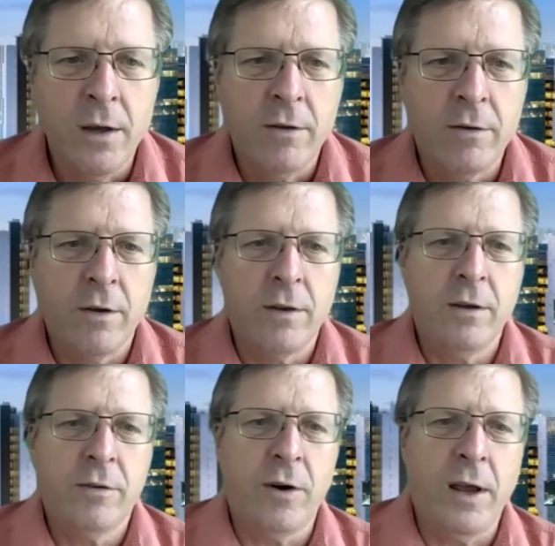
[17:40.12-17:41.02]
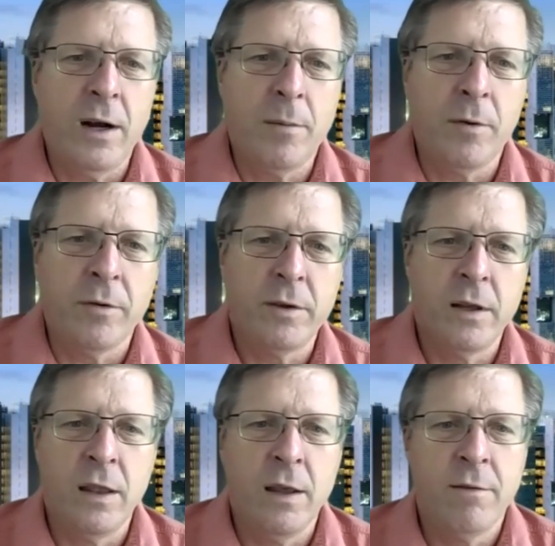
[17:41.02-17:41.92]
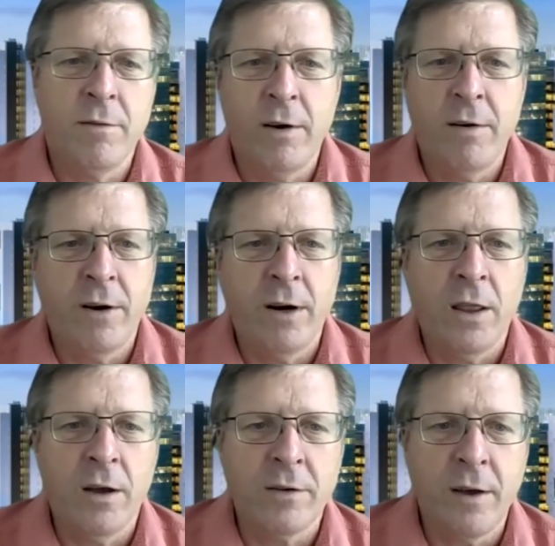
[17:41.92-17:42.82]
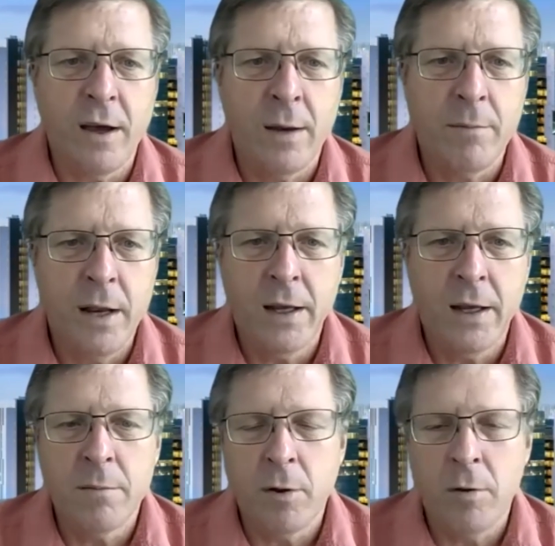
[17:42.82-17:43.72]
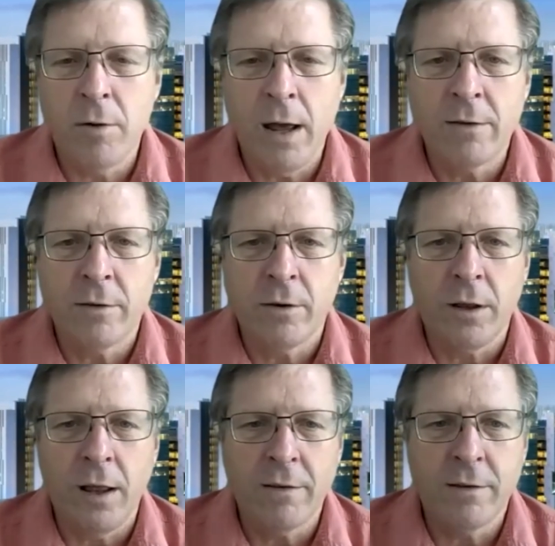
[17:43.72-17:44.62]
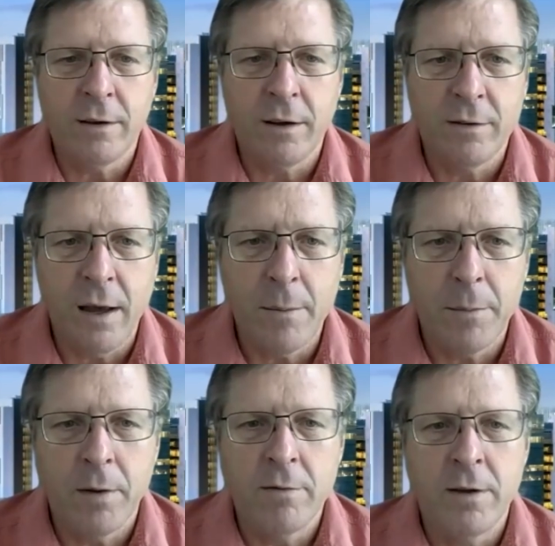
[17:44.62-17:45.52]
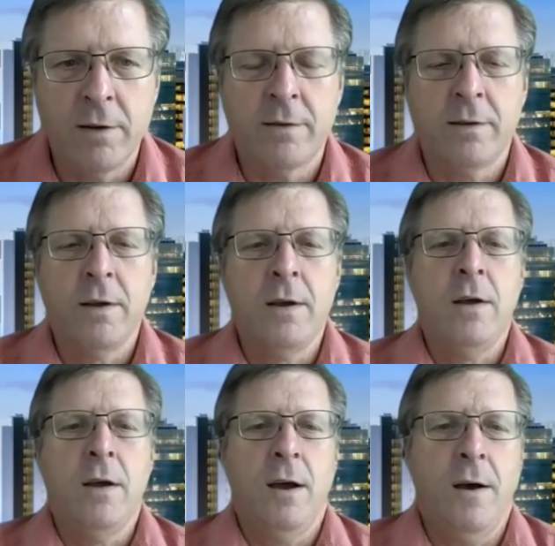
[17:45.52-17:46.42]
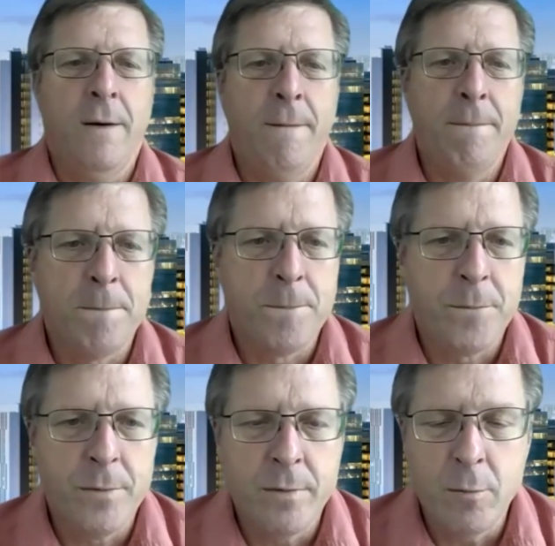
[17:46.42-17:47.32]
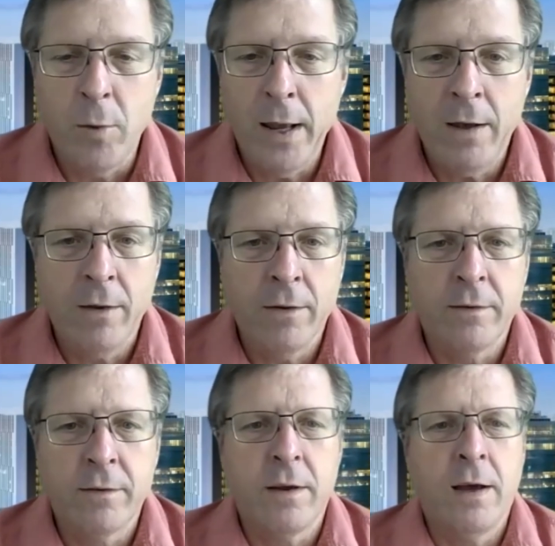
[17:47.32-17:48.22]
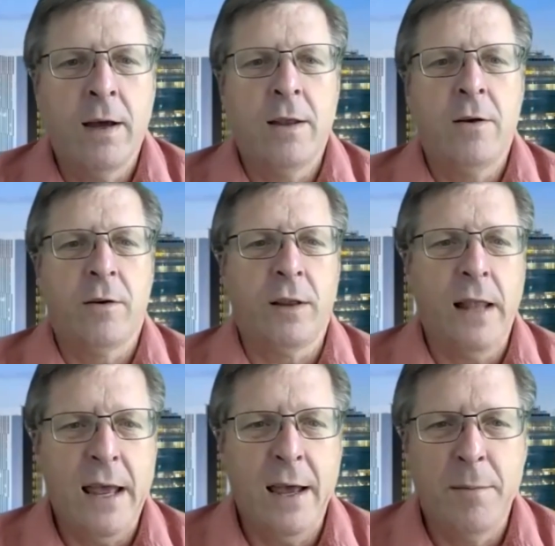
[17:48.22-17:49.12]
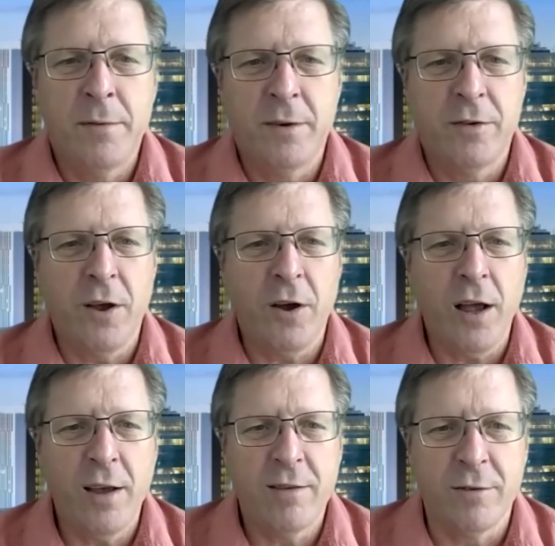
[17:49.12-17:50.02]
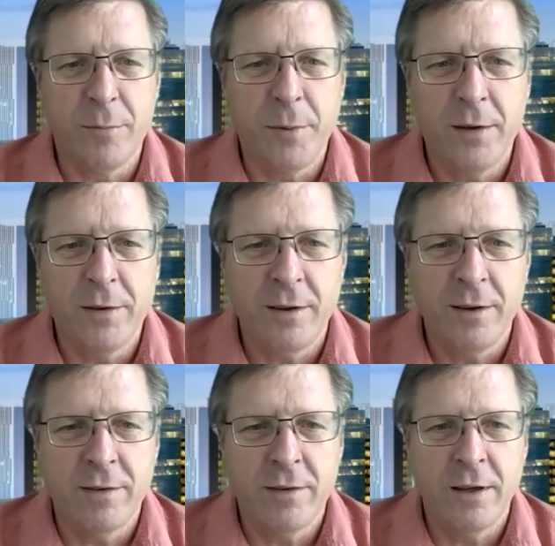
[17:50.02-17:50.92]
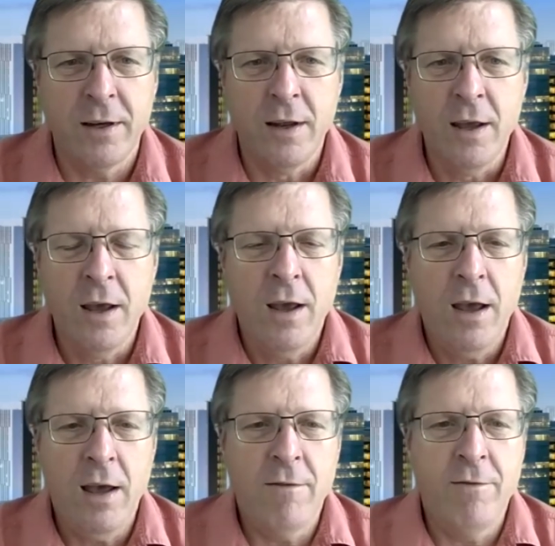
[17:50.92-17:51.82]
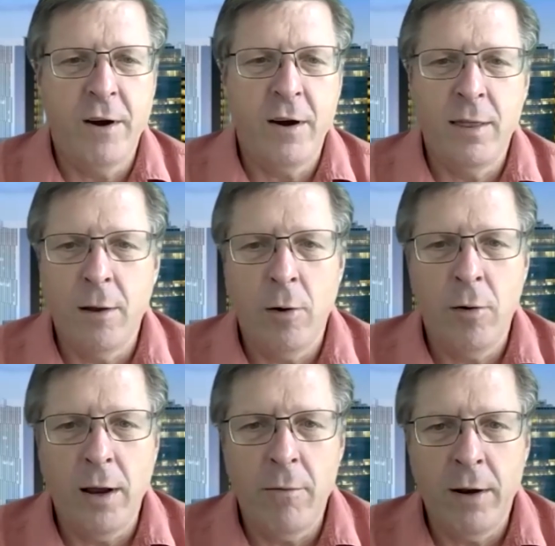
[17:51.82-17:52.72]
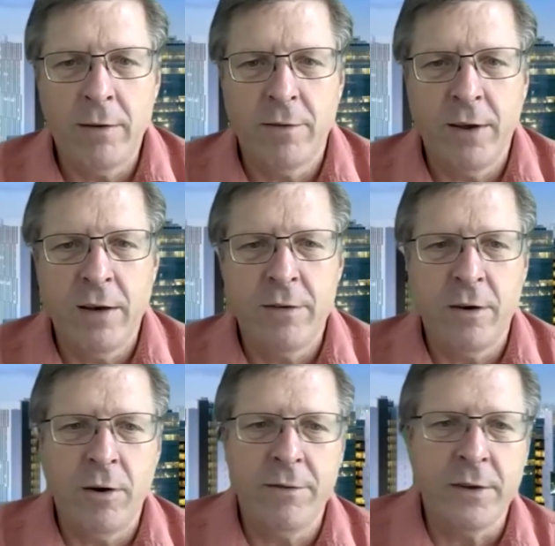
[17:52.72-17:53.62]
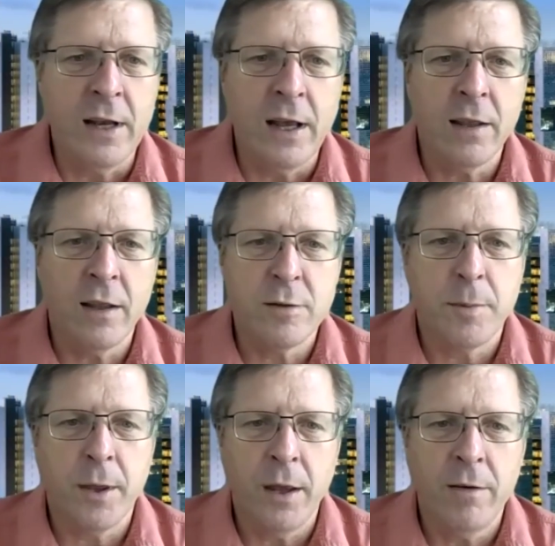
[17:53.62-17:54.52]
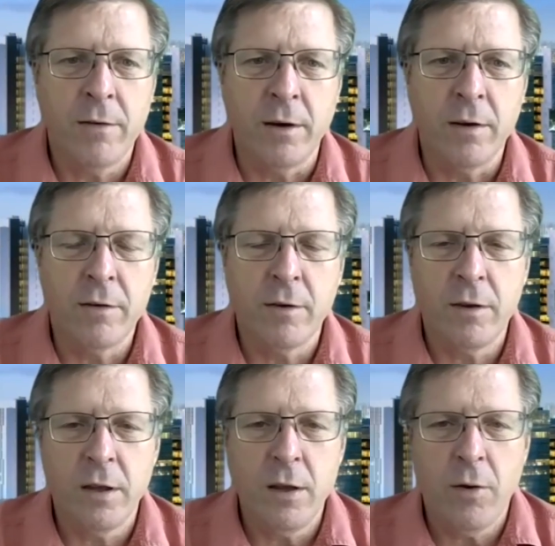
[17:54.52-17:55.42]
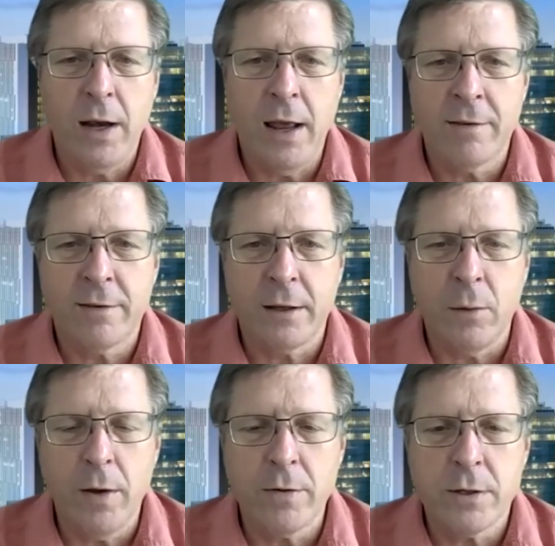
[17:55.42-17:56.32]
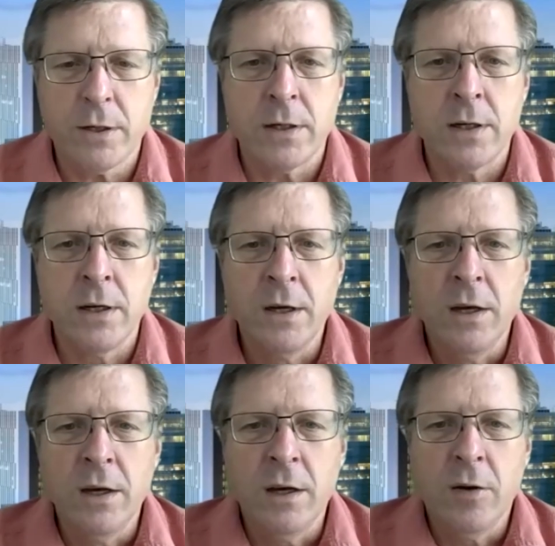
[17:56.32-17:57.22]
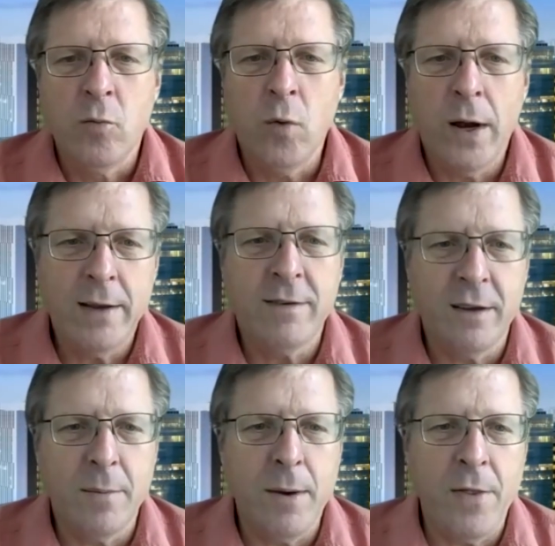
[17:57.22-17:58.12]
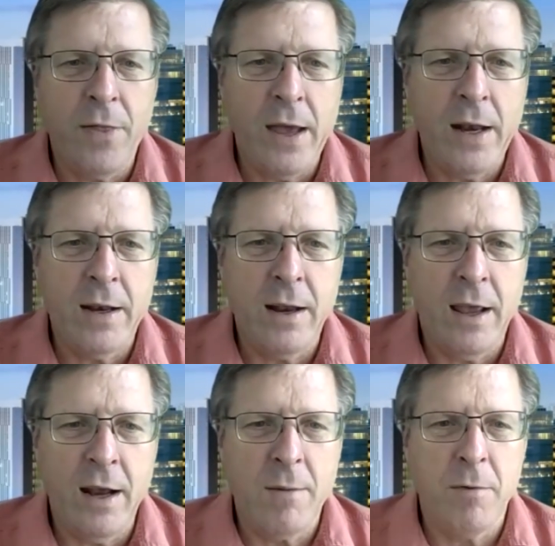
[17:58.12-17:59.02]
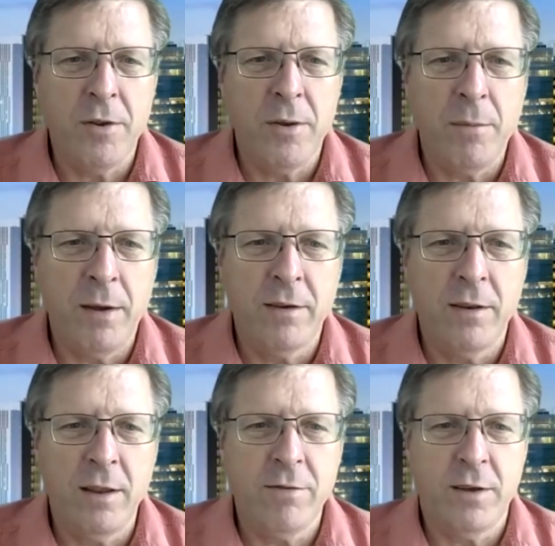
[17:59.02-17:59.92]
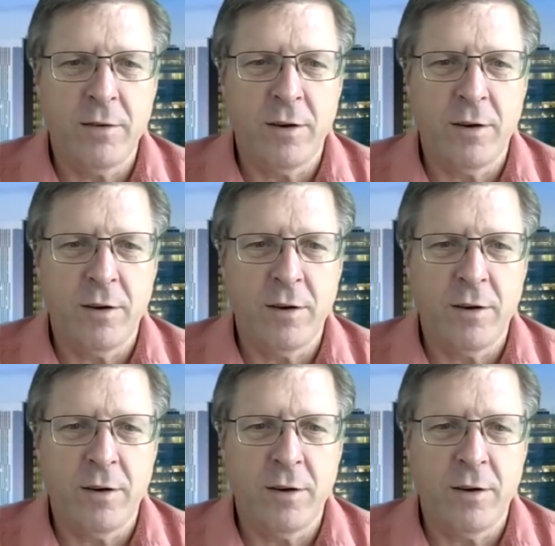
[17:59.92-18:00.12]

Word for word: So these are animals that live a very, very long time. Naked mole rats are a classic example of this. Um, whales, uh, there are clams, there's all kinds of species that have very low rates of aging or even negligible aging. And so then you can ask the question what is it about that animal that makes it live such a